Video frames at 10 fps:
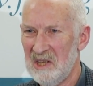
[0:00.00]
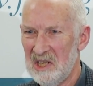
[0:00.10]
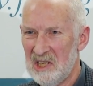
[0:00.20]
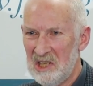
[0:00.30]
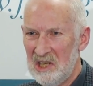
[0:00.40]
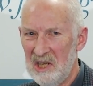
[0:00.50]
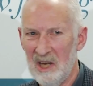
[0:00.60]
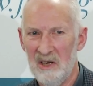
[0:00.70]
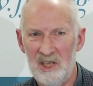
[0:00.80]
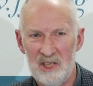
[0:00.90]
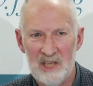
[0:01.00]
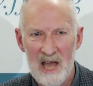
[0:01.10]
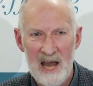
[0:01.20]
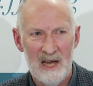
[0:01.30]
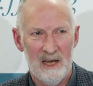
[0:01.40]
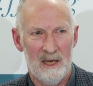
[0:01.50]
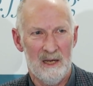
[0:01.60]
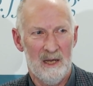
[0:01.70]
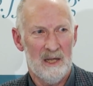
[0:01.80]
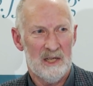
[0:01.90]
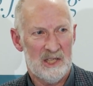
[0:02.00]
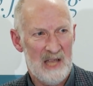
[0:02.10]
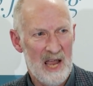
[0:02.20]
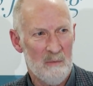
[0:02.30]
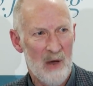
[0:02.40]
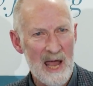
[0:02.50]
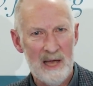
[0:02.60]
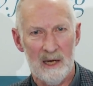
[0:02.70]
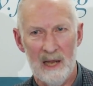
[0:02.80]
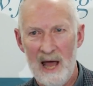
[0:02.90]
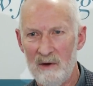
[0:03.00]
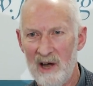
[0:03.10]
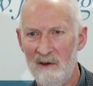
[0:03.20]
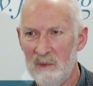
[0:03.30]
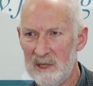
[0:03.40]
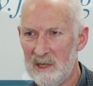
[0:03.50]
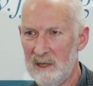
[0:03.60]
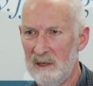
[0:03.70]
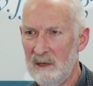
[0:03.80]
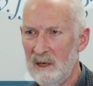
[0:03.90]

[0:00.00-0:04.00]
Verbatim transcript: Just, you know, you just got to stand by and allow government to